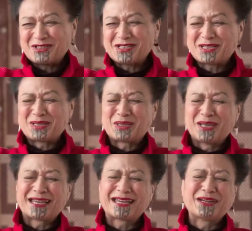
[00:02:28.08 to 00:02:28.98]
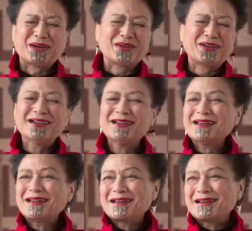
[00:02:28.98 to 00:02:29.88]
across the thing, you know.
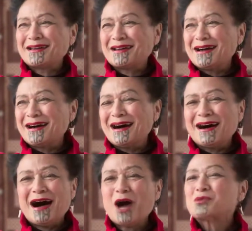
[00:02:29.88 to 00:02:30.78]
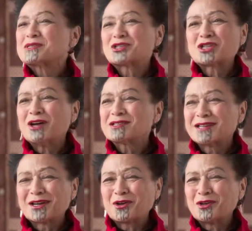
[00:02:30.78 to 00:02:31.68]
I was a child
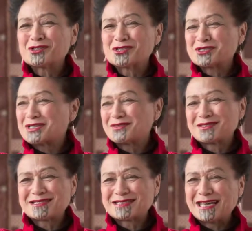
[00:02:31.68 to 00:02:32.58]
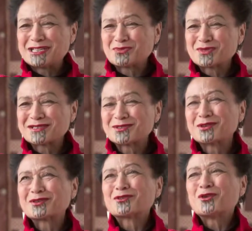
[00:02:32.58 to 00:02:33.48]
psychologist at this stage. It was
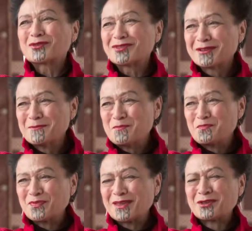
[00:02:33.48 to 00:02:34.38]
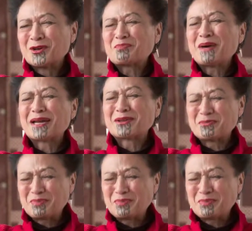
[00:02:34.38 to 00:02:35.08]
sort of not, not part of the